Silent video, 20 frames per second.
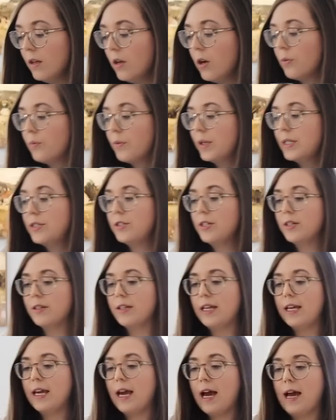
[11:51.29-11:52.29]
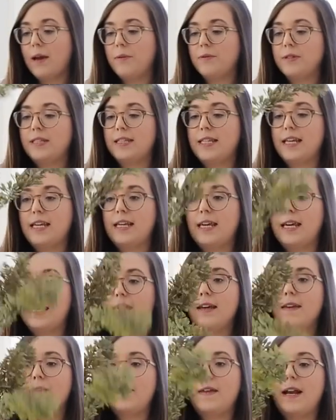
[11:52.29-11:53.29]
originally I was
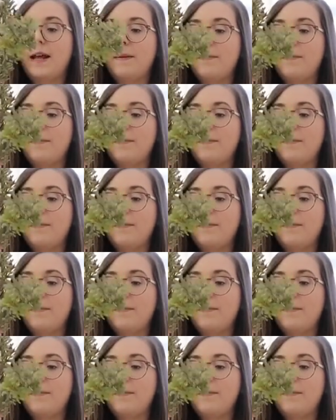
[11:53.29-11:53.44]
thinking that